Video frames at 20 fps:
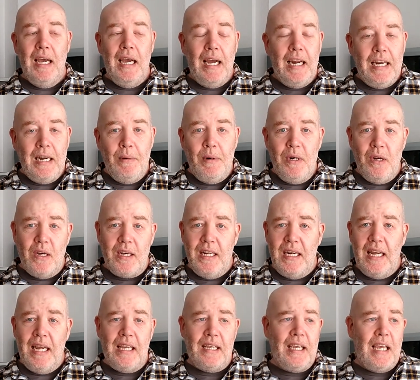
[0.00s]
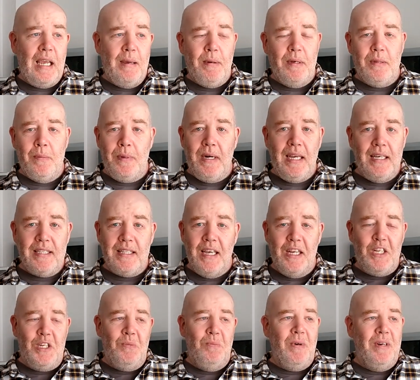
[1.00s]
and they were knocking out a game on the
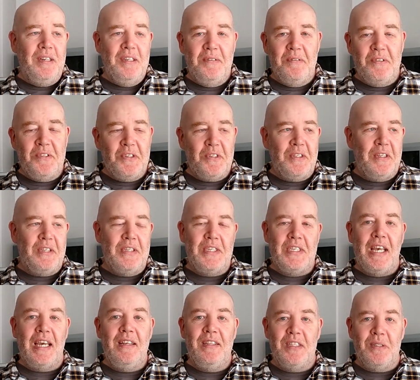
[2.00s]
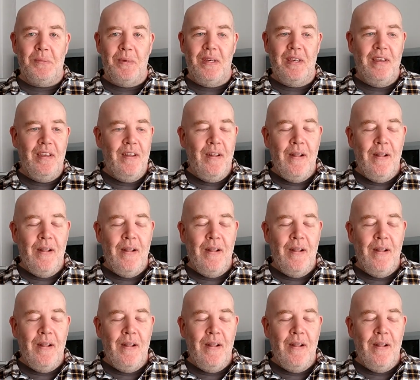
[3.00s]
PlayStation 1 is just insane to me.